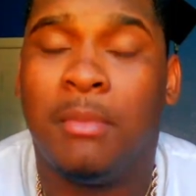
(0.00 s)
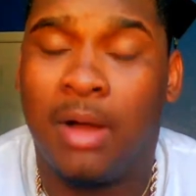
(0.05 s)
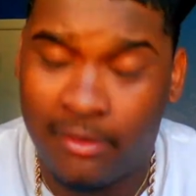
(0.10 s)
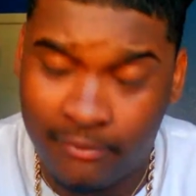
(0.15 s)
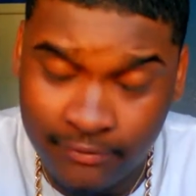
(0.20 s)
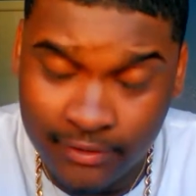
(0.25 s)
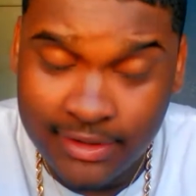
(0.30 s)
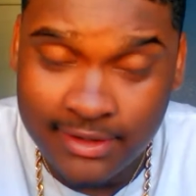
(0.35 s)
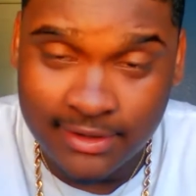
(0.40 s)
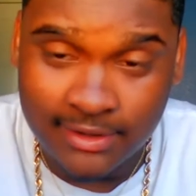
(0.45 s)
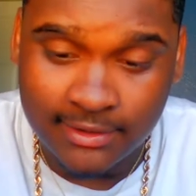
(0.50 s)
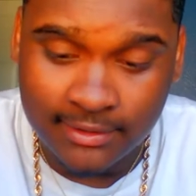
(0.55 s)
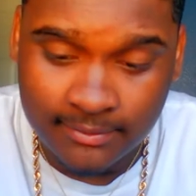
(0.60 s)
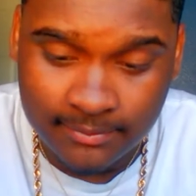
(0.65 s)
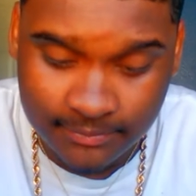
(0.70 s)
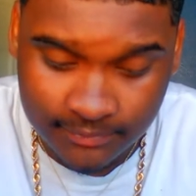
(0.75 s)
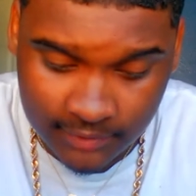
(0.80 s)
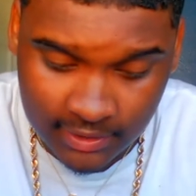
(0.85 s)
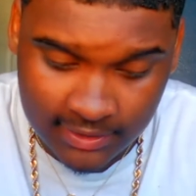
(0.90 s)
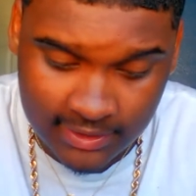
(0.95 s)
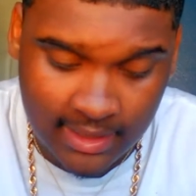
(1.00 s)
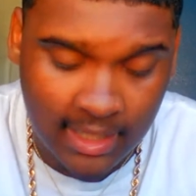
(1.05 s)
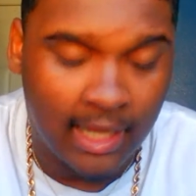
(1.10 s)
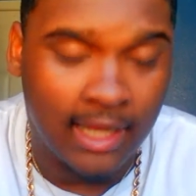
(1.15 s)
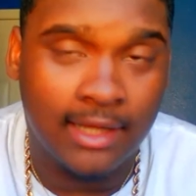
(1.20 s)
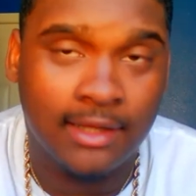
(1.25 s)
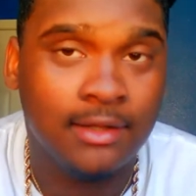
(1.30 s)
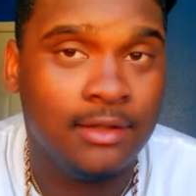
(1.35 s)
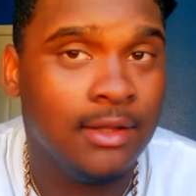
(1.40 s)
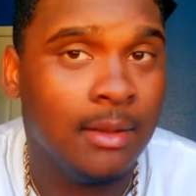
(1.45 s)
my vision is
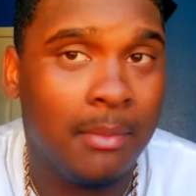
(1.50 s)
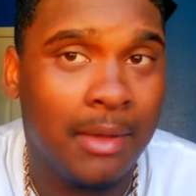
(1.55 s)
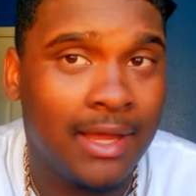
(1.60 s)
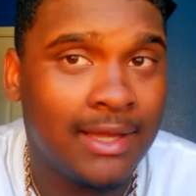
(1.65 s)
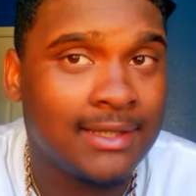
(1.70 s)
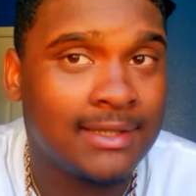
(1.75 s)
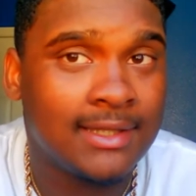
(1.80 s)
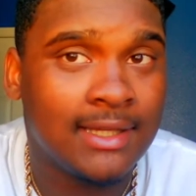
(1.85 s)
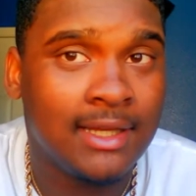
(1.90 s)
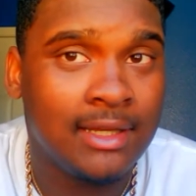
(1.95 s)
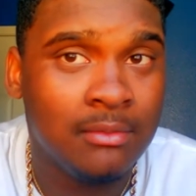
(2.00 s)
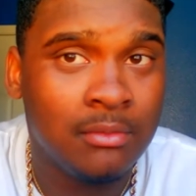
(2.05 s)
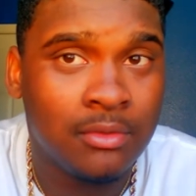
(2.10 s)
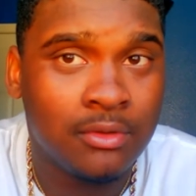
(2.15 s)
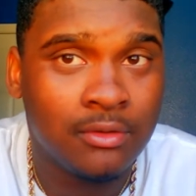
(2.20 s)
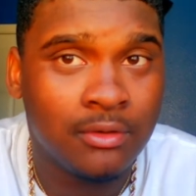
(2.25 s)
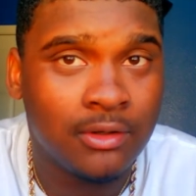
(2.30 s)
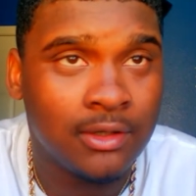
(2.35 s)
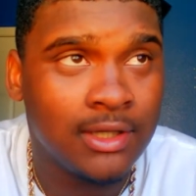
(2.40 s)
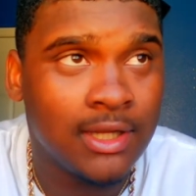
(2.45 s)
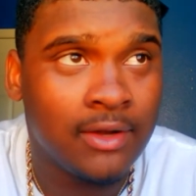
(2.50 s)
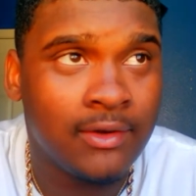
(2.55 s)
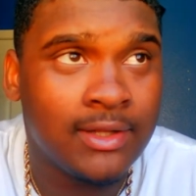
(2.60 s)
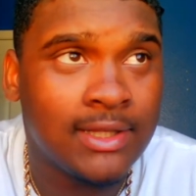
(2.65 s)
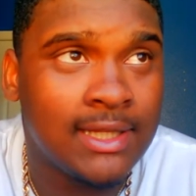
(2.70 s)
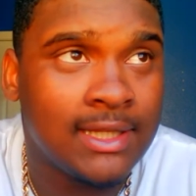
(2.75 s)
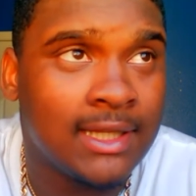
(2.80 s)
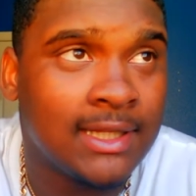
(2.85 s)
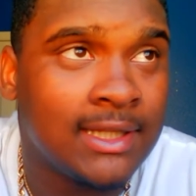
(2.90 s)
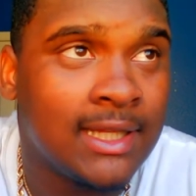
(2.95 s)
not the best anymore and
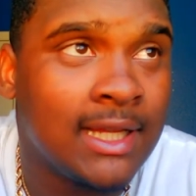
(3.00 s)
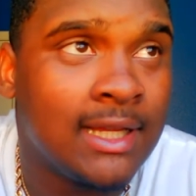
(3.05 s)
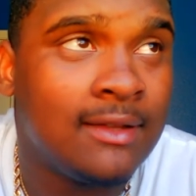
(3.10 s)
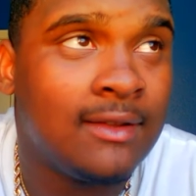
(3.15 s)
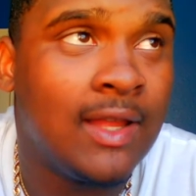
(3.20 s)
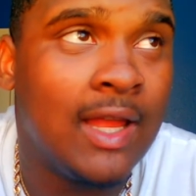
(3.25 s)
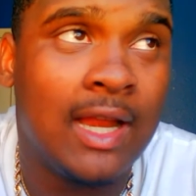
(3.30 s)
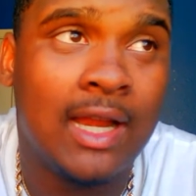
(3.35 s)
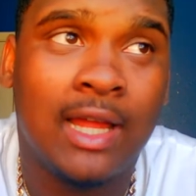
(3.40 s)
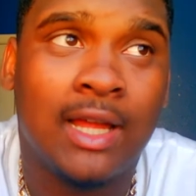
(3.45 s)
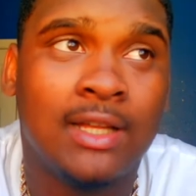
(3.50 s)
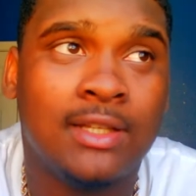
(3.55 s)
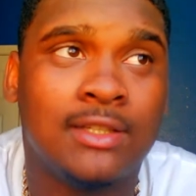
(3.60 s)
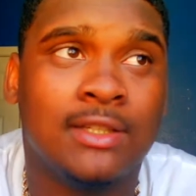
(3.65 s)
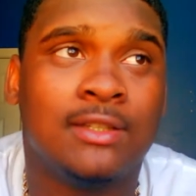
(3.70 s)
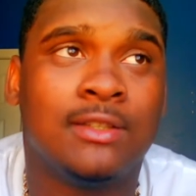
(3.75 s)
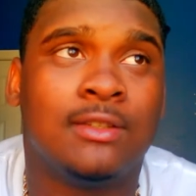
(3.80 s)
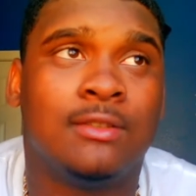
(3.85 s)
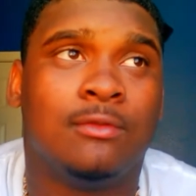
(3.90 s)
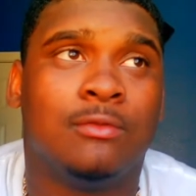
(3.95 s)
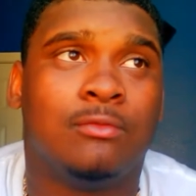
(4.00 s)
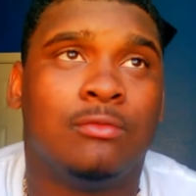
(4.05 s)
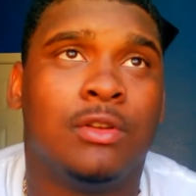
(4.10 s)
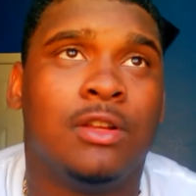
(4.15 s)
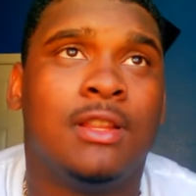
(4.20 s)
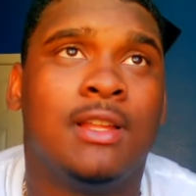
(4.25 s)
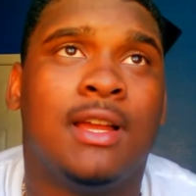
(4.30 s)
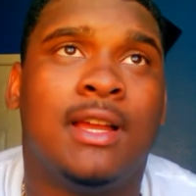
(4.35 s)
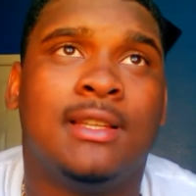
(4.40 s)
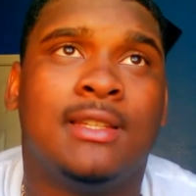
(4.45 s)
everything like that. And I just
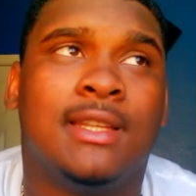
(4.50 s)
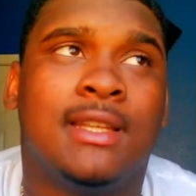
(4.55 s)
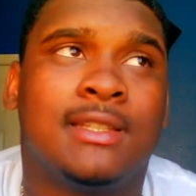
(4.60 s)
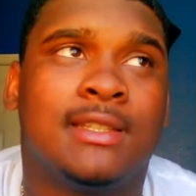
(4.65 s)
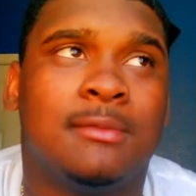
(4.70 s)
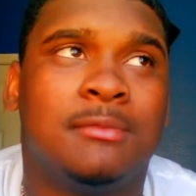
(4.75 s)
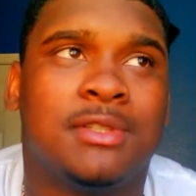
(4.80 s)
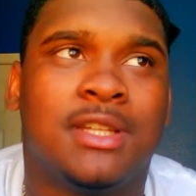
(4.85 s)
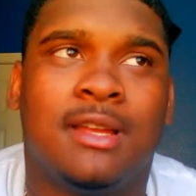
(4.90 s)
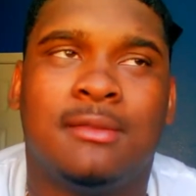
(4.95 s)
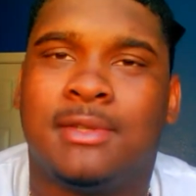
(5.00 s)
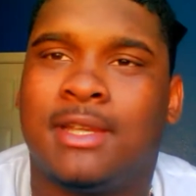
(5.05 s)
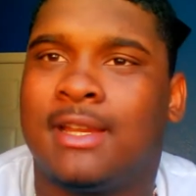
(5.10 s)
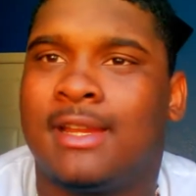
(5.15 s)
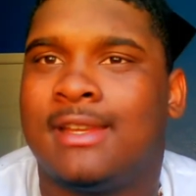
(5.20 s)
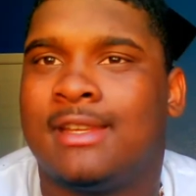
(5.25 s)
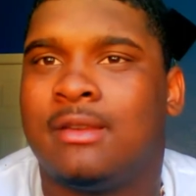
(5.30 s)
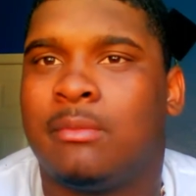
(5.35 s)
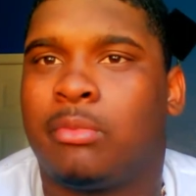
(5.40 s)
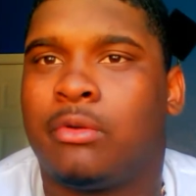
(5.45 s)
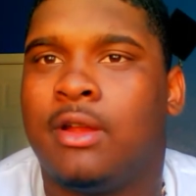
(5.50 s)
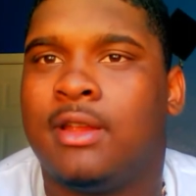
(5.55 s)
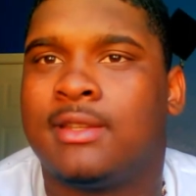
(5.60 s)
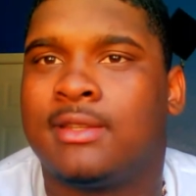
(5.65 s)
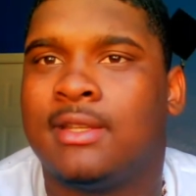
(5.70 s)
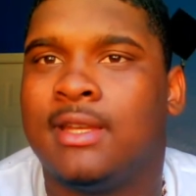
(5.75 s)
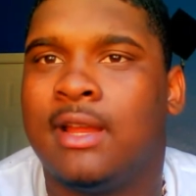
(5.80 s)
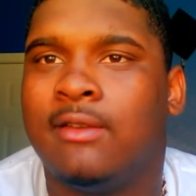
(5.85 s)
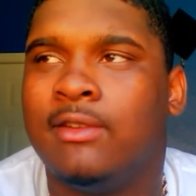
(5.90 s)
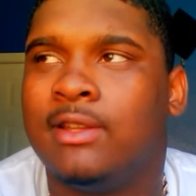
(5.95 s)
realize that sometimes I get
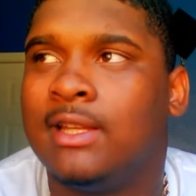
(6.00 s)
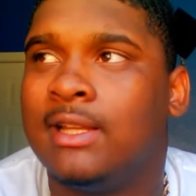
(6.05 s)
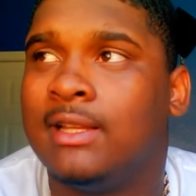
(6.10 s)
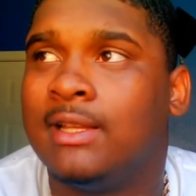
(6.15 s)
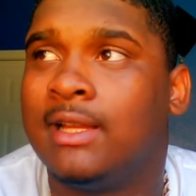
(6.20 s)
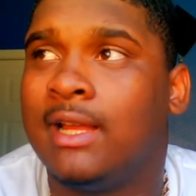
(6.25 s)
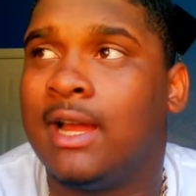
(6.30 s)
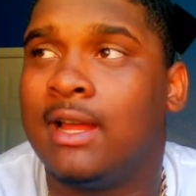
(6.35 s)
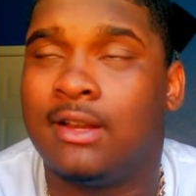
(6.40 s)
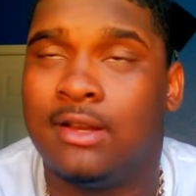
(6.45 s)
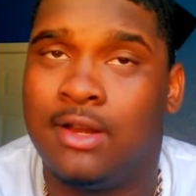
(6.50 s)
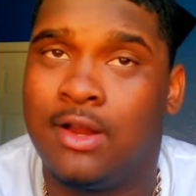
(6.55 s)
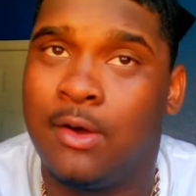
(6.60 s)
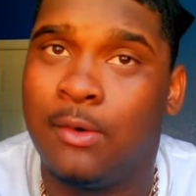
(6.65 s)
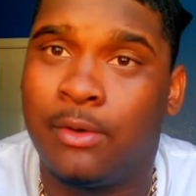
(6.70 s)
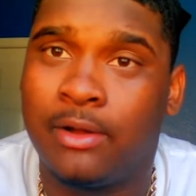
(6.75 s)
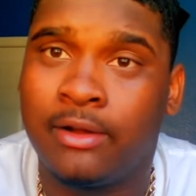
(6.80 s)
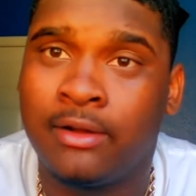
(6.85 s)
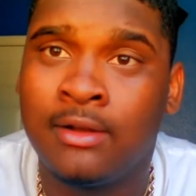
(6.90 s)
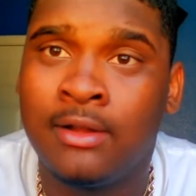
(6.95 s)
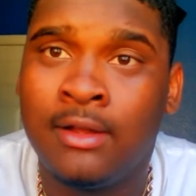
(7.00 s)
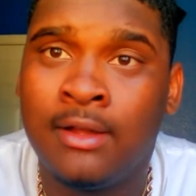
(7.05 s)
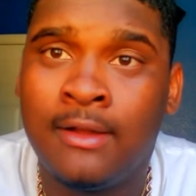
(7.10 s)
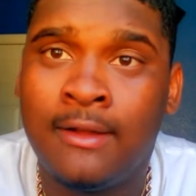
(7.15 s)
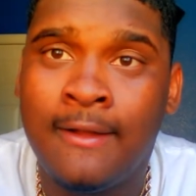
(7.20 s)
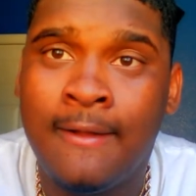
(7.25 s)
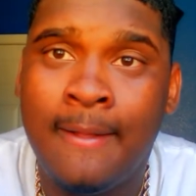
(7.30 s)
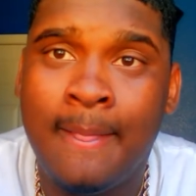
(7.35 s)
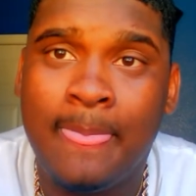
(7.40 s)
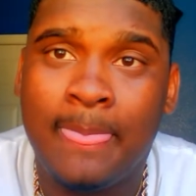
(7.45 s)
depressed and everything out of nowhere.
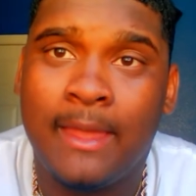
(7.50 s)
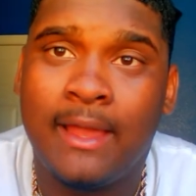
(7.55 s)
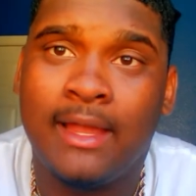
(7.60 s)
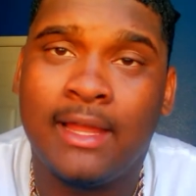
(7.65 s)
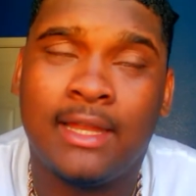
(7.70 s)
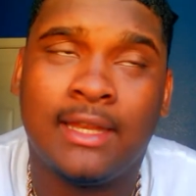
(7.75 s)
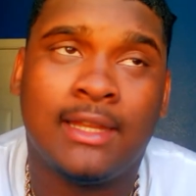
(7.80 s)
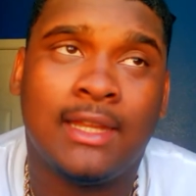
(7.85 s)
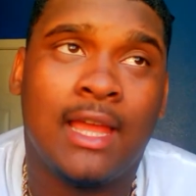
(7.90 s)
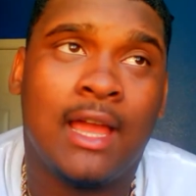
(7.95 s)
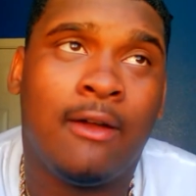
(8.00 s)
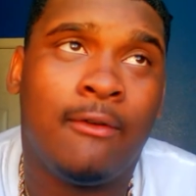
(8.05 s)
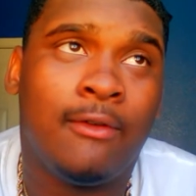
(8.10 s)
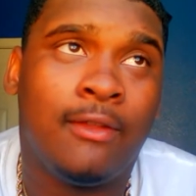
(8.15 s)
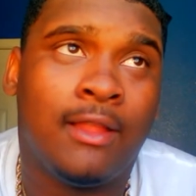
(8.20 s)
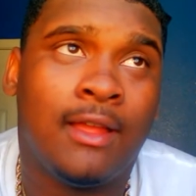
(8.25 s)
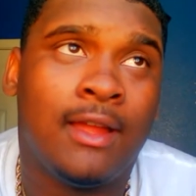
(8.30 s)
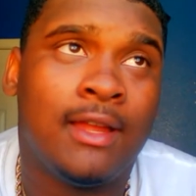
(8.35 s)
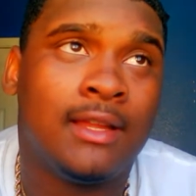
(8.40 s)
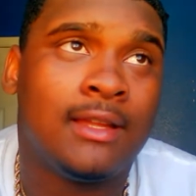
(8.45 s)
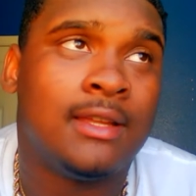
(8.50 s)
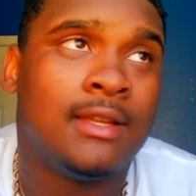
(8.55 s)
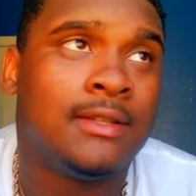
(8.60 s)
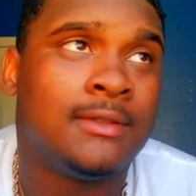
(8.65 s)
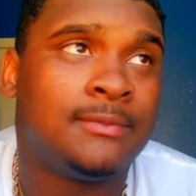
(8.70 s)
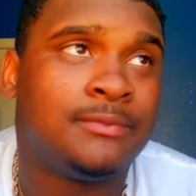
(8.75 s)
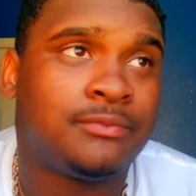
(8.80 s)
And I feel like